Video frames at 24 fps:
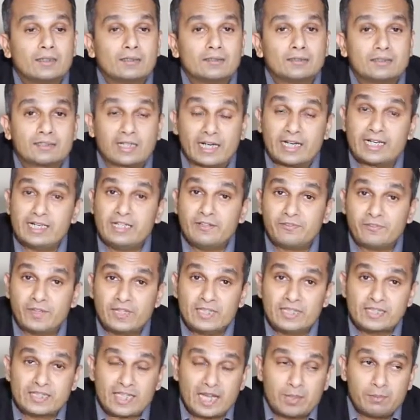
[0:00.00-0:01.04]
threat
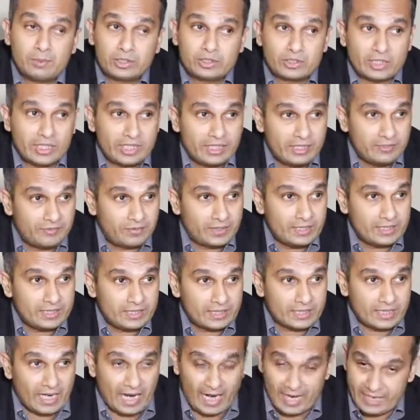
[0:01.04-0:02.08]
defense, cyber threat
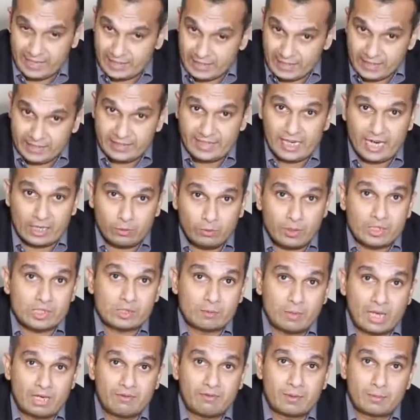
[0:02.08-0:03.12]
defense, and again the advanced
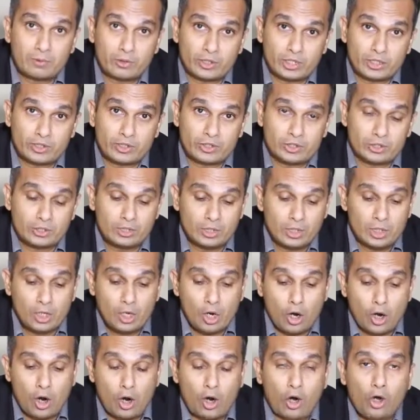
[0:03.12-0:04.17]
malware protection.
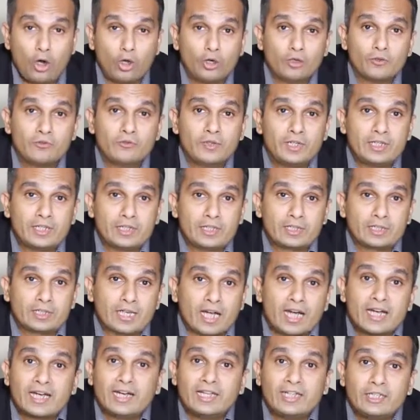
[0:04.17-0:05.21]
All of it
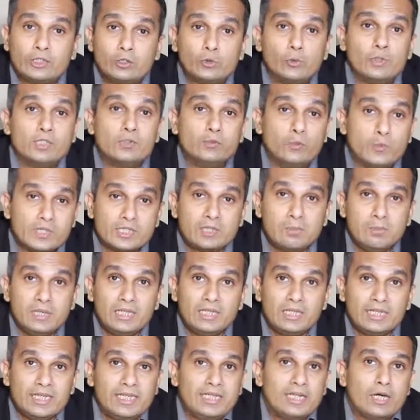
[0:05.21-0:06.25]
targeted towards
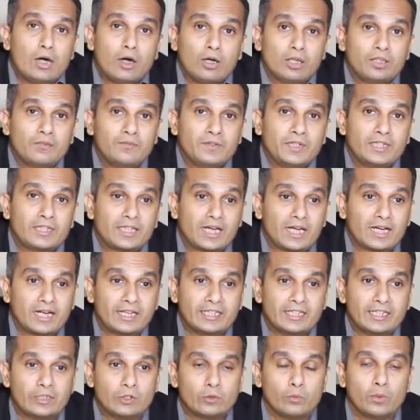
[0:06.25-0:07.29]
visibility, all of it
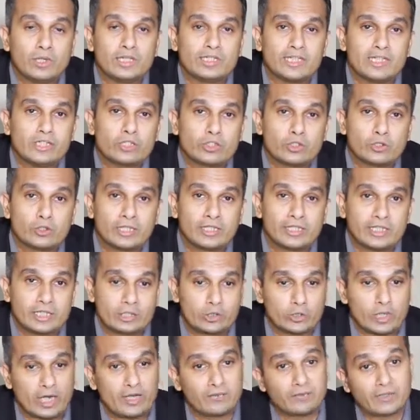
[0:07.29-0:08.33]
targeted towards ensuring that
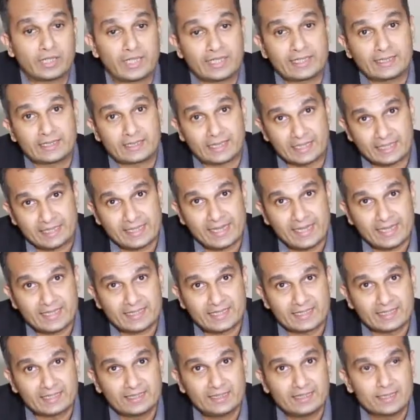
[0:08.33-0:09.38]
you have the right
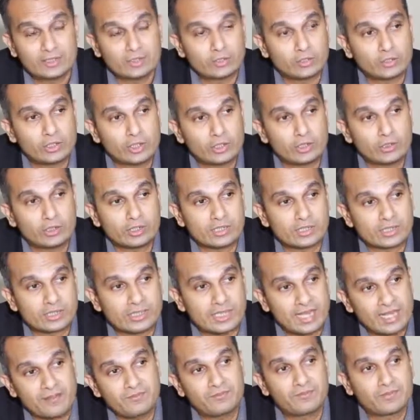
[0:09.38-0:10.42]
context so that you are
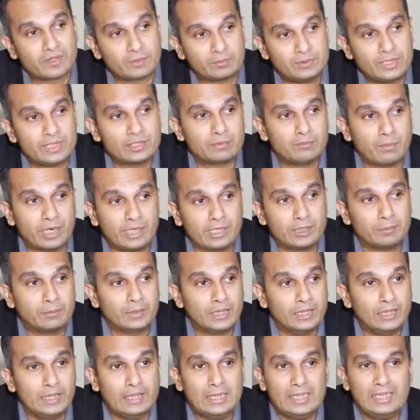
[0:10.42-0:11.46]
safe from these
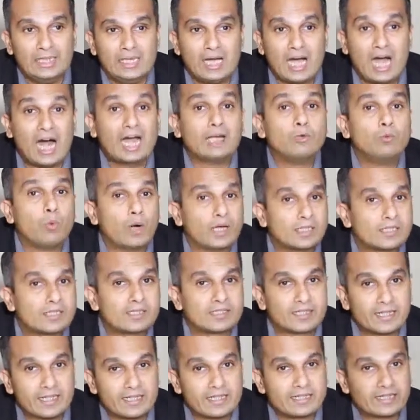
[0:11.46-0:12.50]
multiple advanced
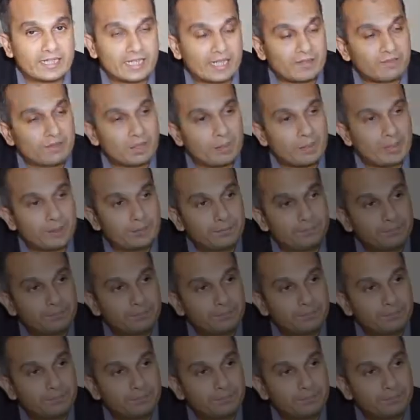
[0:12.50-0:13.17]
threats that have come in.